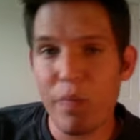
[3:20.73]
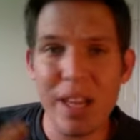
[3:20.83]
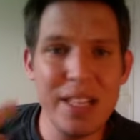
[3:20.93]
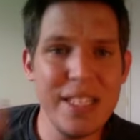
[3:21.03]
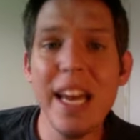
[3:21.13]

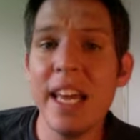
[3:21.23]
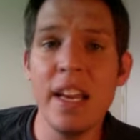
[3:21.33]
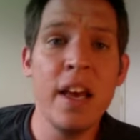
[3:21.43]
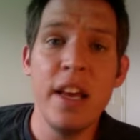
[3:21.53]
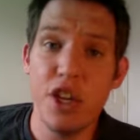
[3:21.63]
Second,
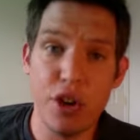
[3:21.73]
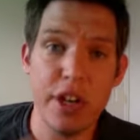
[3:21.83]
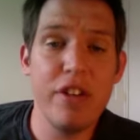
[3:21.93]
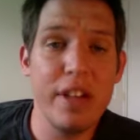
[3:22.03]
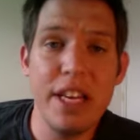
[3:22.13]
during
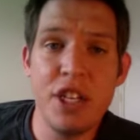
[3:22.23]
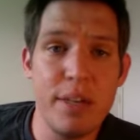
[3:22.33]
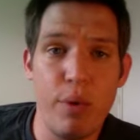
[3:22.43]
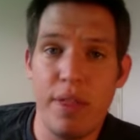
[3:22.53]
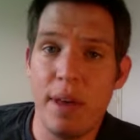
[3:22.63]
your
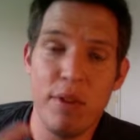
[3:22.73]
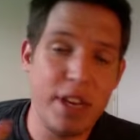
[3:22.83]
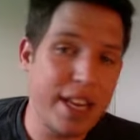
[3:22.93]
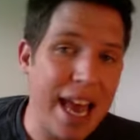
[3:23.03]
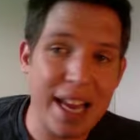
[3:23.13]
relationship with them, you
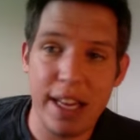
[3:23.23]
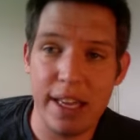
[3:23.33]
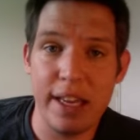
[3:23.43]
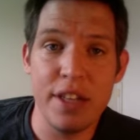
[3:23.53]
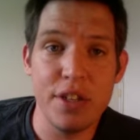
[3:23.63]
need to act like
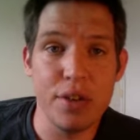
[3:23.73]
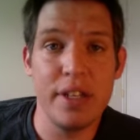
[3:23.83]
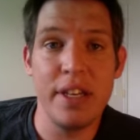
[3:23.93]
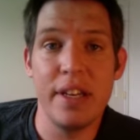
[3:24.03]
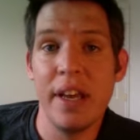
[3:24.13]
a
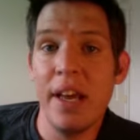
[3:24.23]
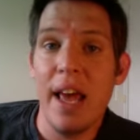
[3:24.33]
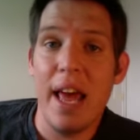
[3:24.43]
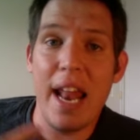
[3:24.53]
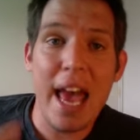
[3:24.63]
consultant
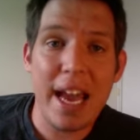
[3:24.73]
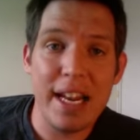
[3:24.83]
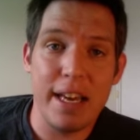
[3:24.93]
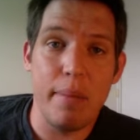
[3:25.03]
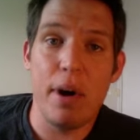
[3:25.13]
and act
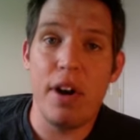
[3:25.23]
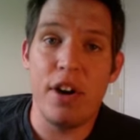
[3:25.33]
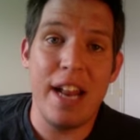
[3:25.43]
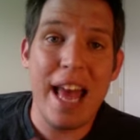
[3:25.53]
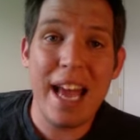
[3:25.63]
like a partner
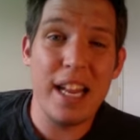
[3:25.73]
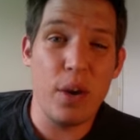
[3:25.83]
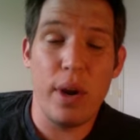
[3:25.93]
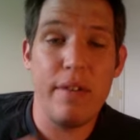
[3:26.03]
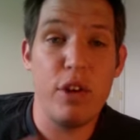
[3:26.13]
and act like
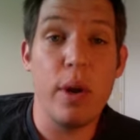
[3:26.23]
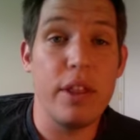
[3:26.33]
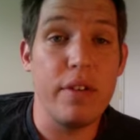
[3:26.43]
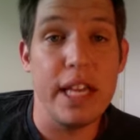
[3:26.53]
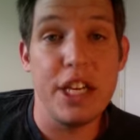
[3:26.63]
whatever you want
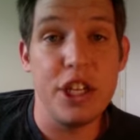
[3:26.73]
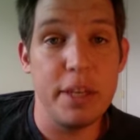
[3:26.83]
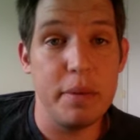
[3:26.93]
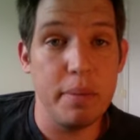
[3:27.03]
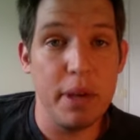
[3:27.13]
the
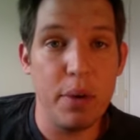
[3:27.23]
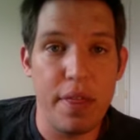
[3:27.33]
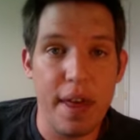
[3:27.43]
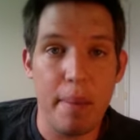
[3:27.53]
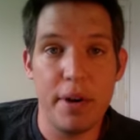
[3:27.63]
relationship to be with
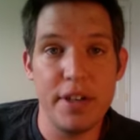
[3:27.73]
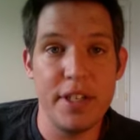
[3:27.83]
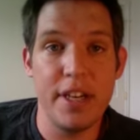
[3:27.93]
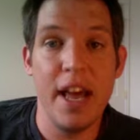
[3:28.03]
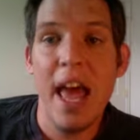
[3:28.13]
that
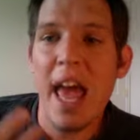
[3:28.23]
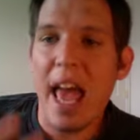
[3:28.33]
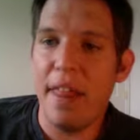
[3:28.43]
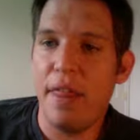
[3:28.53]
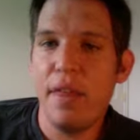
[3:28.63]
person.
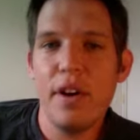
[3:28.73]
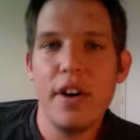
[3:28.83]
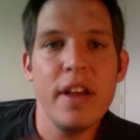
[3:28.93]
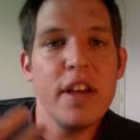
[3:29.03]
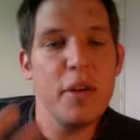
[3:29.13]
And
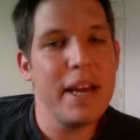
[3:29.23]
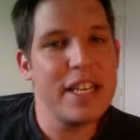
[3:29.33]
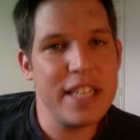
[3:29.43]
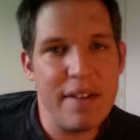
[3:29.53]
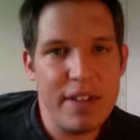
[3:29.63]
third, you may
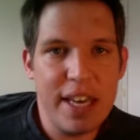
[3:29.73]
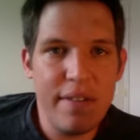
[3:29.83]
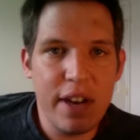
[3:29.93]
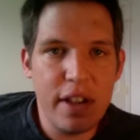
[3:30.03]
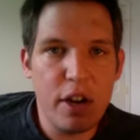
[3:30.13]
just have to give
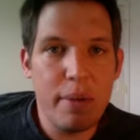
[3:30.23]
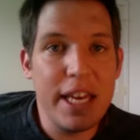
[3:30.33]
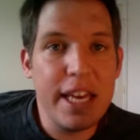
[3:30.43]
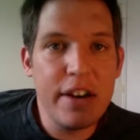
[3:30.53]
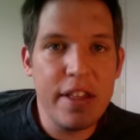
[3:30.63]
in a little bit
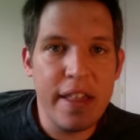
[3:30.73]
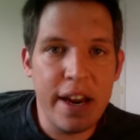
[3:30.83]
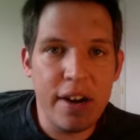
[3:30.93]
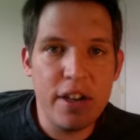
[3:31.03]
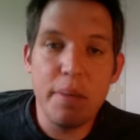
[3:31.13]
here and
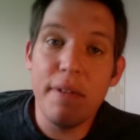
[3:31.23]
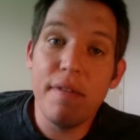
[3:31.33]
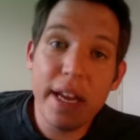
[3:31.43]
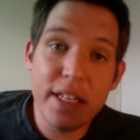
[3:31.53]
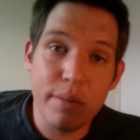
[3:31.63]
there to be
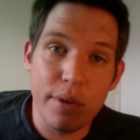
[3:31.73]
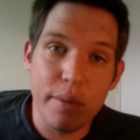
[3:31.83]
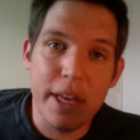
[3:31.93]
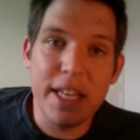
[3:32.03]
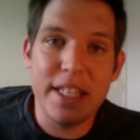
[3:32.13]
flexible,
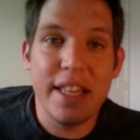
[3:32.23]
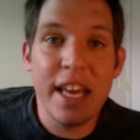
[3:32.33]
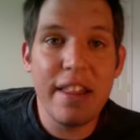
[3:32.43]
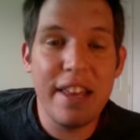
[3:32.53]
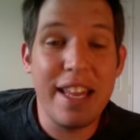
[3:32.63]
because at the
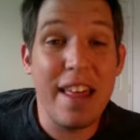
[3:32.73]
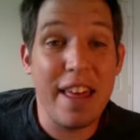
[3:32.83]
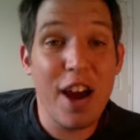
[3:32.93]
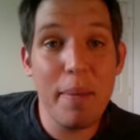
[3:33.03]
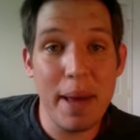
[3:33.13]
end of the day,
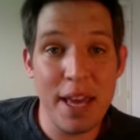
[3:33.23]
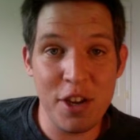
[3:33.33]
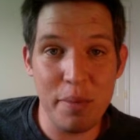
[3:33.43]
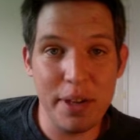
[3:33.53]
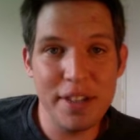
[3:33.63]
they are paying
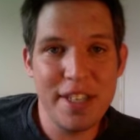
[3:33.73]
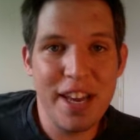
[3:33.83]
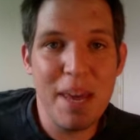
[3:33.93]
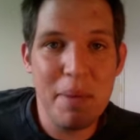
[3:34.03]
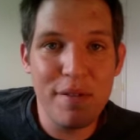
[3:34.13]
your bills, they're
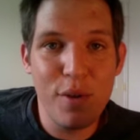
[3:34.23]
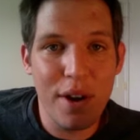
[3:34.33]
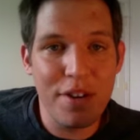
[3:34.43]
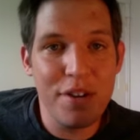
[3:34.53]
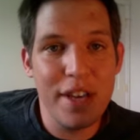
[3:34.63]
keeping food
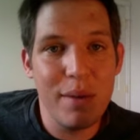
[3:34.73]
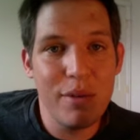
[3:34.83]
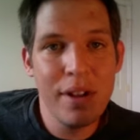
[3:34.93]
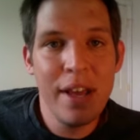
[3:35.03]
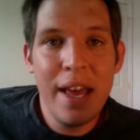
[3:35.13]
on your
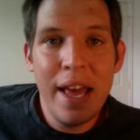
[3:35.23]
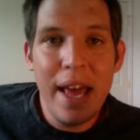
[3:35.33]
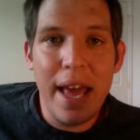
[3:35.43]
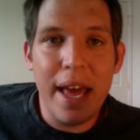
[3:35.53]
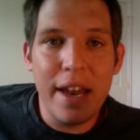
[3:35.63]
table,
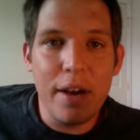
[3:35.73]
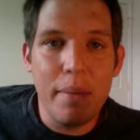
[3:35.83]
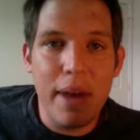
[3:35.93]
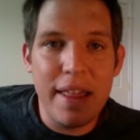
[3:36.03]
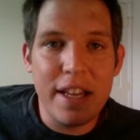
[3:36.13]
and
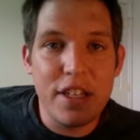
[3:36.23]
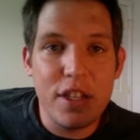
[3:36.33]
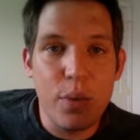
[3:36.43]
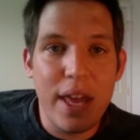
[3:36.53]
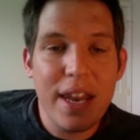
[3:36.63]
that's just
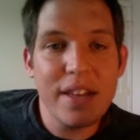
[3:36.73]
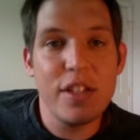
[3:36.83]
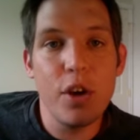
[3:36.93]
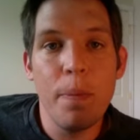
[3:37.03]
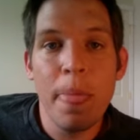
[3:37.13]
the way it is.
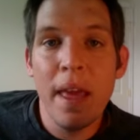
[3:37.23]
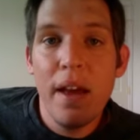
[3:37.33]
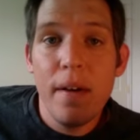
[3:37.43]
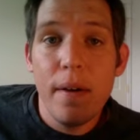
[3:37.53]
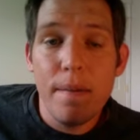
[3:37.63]
So
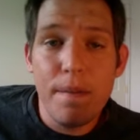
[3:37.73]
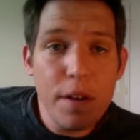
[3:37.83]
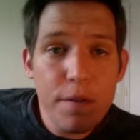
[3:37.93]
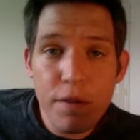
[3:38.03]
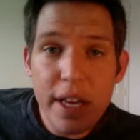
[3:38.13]

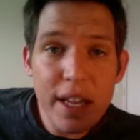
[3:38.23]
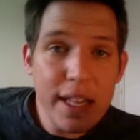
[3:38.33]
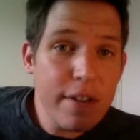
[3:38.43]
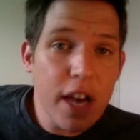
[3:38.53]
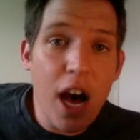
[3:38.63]
feel free to
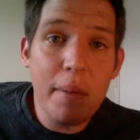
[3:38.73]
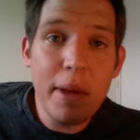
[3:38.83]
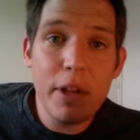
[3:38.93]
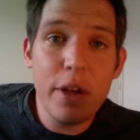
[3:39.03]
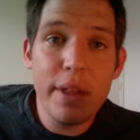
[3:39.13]
leave a
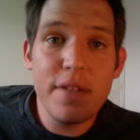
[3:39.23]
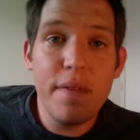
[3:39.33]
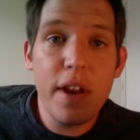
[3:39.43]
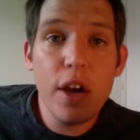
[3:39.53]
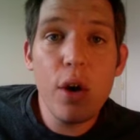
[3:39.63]
comment below this
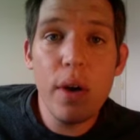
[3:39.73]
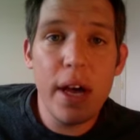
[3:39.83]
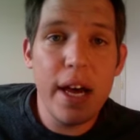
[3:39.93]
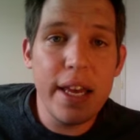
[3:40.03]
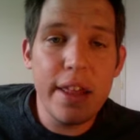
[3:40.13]
video,
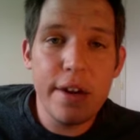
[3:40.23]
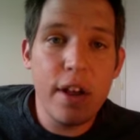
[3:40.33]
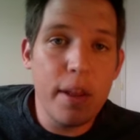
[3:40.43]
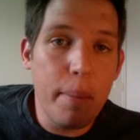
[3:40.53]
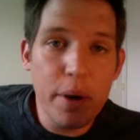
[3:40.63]
either
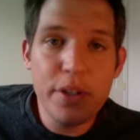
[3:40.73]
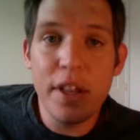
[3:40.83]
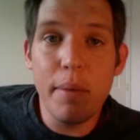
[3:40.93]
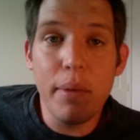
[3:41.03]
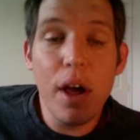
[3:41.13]
on the post on
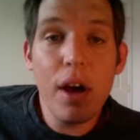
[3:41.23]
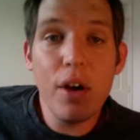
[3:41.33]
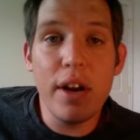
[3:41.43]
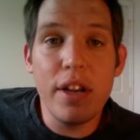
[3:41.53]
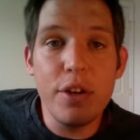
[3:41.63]
the blog
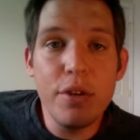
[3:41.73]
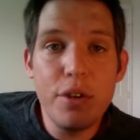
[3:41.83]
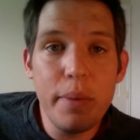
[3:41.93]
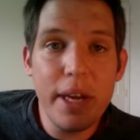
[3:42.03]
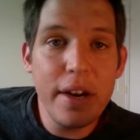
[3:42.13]
or on
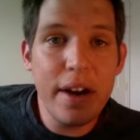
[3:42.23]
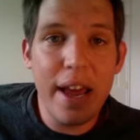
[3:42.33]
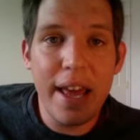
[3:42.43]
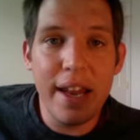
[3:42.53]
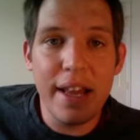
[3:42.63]
YouTube here,
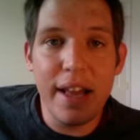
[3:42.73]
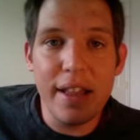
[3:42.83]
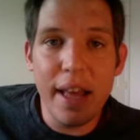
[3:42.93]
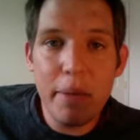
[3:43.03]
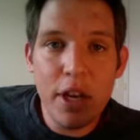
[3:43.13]
and
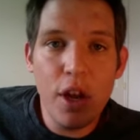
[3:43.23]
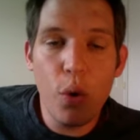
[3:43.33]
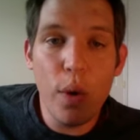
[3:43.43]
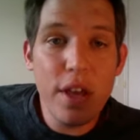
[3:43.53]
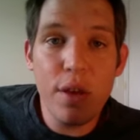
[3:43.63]
let me know
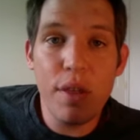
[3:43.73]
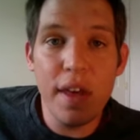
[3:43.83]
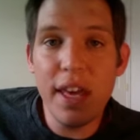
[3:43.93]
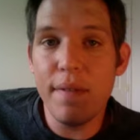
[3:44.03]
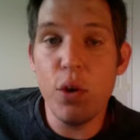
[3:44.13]
what you
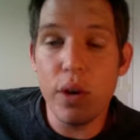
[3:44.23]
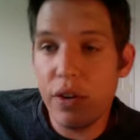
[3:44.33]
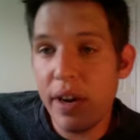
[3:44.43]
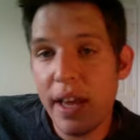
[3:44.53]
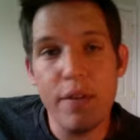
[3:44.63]
think, if you
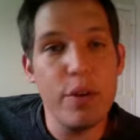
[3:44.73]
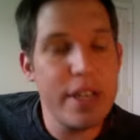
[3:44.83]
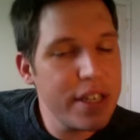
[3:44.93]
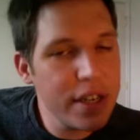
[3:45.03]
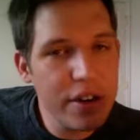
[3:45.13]
agree, if you
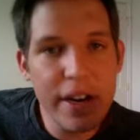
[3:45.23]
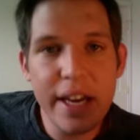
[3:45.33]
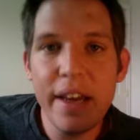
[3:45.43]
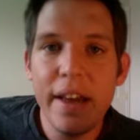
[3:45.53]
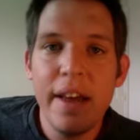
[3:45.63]
disagree.